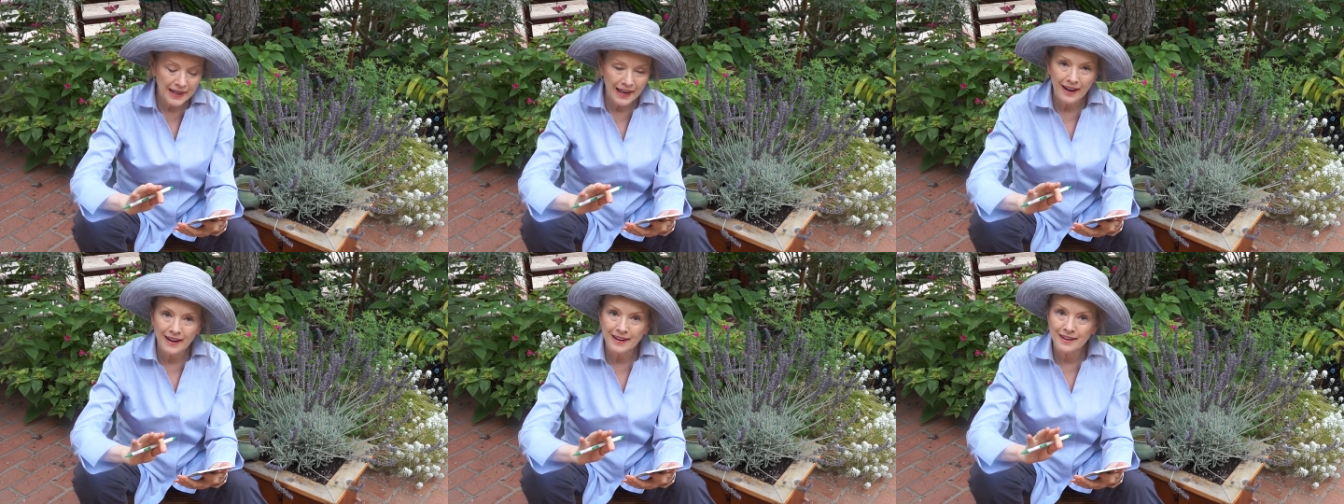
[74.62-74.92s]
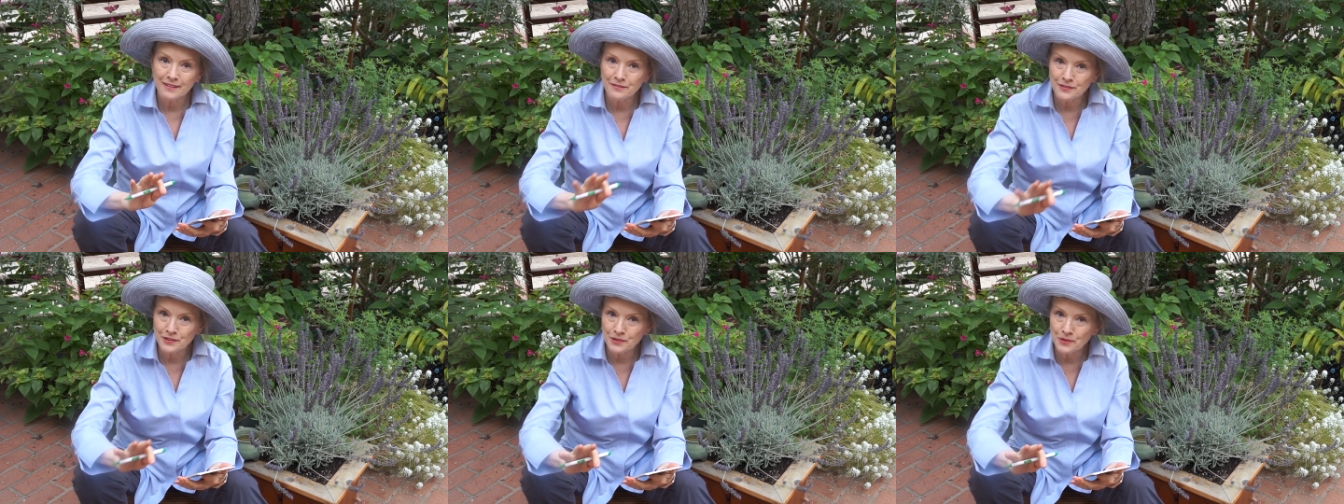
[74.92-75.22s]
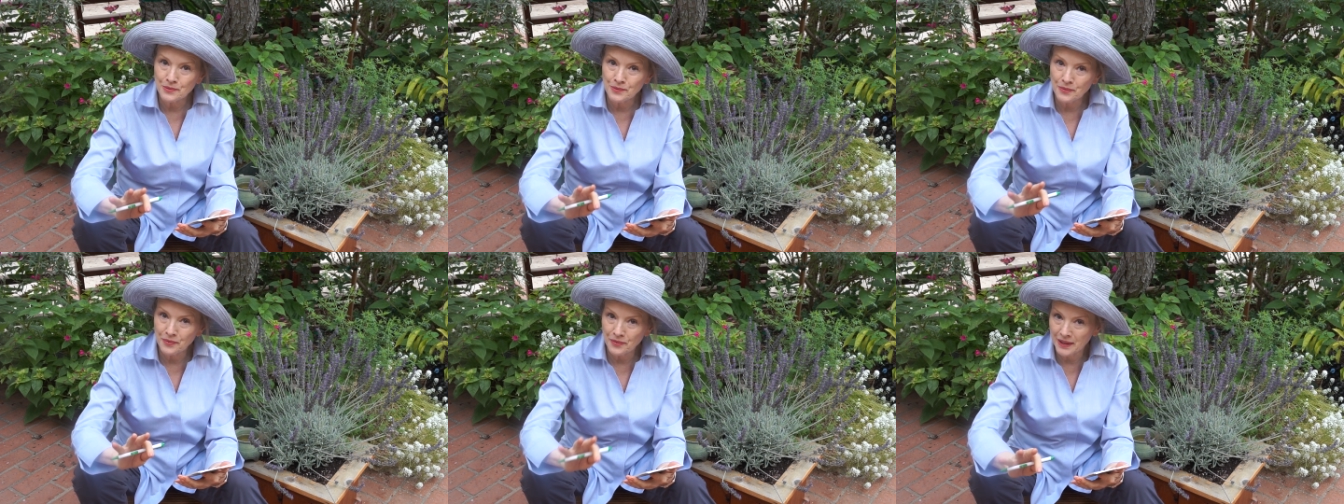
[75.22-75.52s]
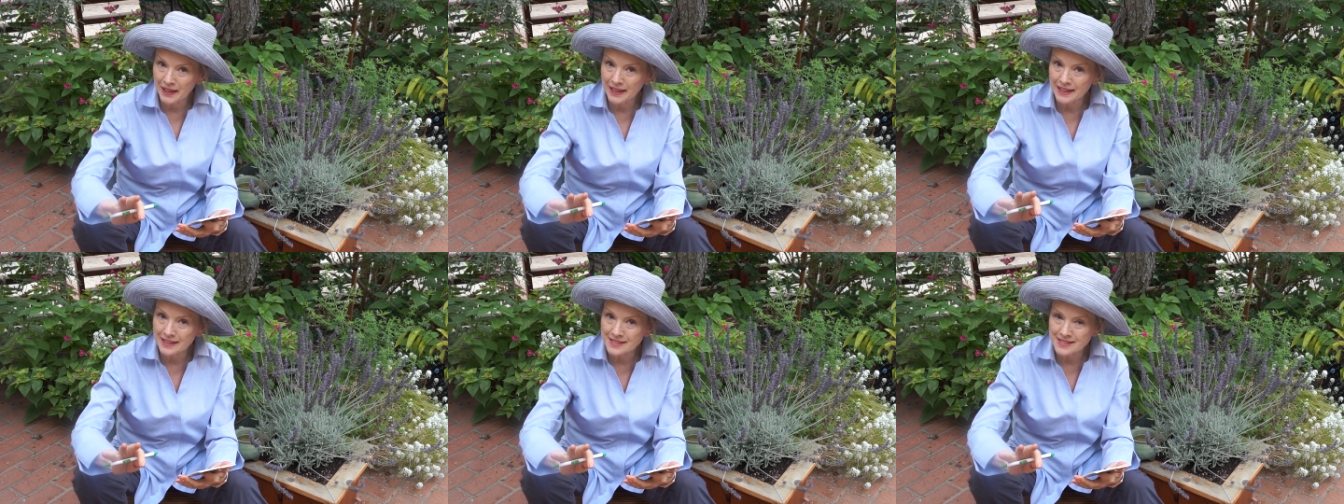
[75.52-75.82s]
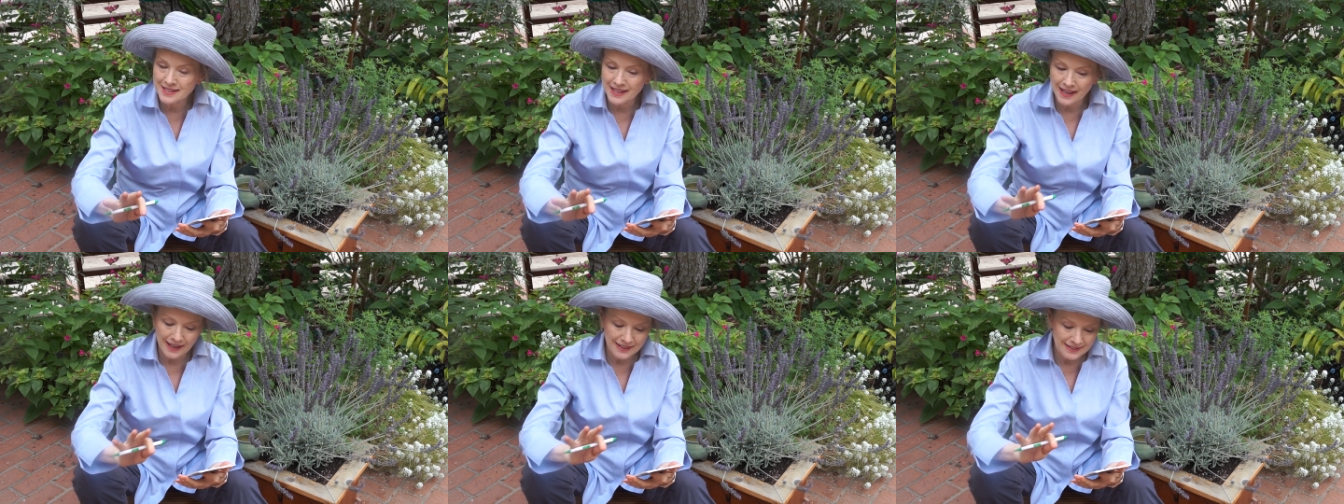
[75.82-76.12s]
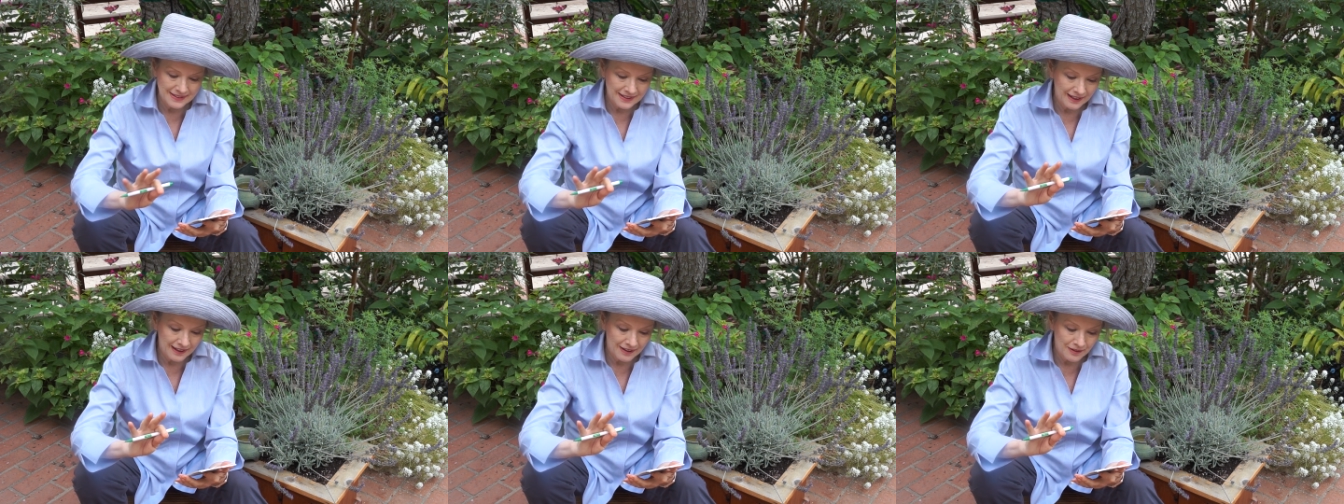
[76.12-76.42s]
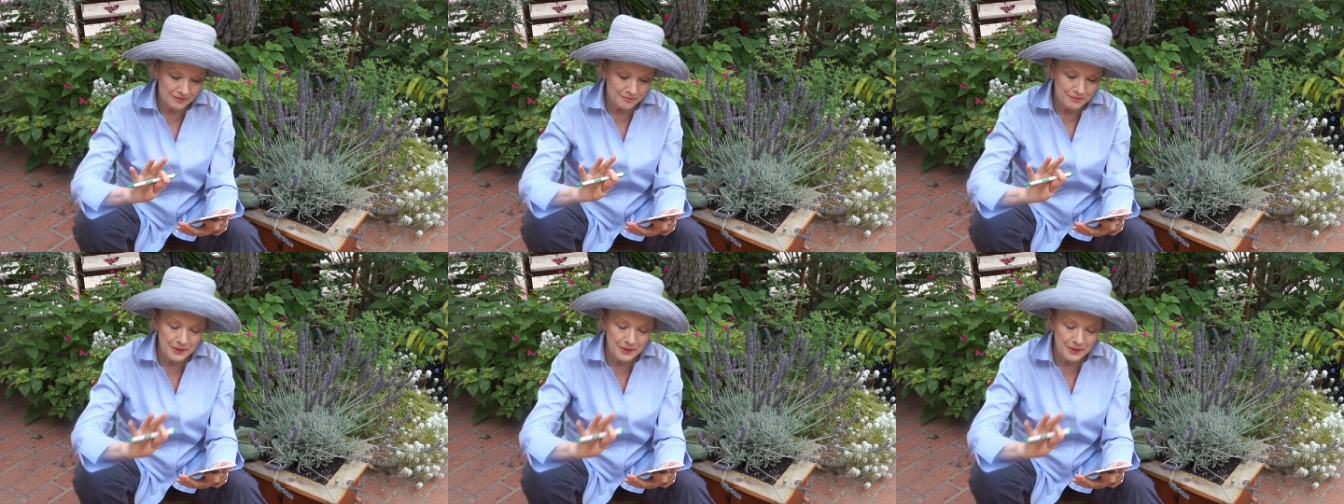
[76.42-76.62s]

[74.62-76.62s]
out a few things that uh,